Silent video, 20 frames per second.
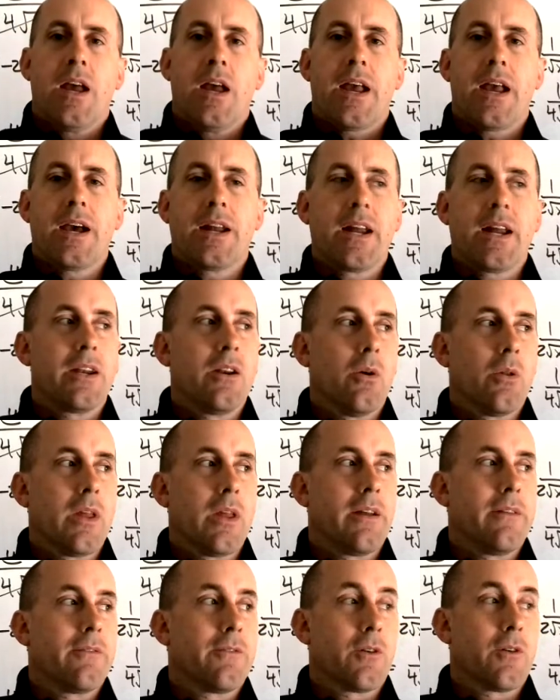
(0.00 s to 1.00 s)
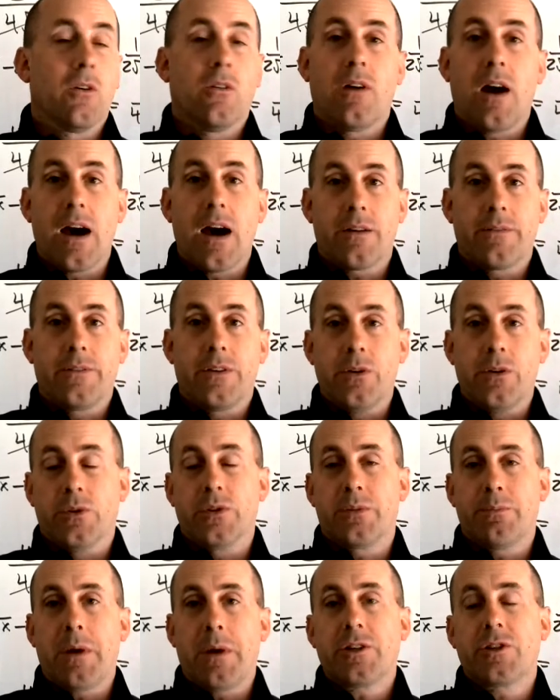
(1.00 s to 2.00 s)
And I know that for a lot of you,
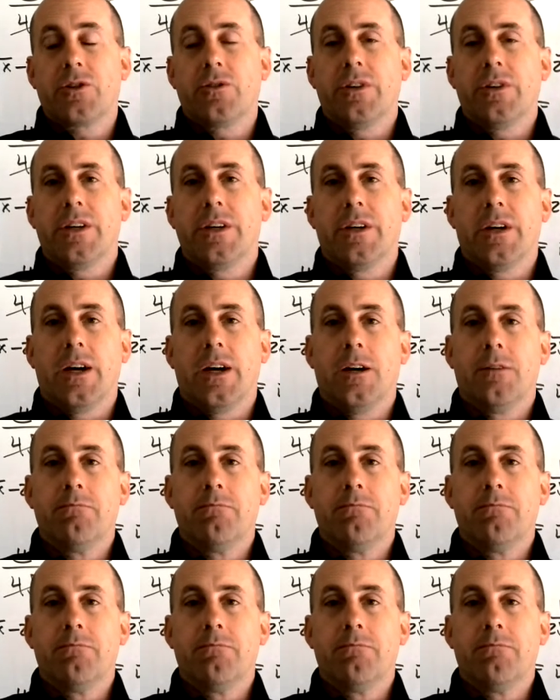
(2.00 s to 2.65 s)
especially,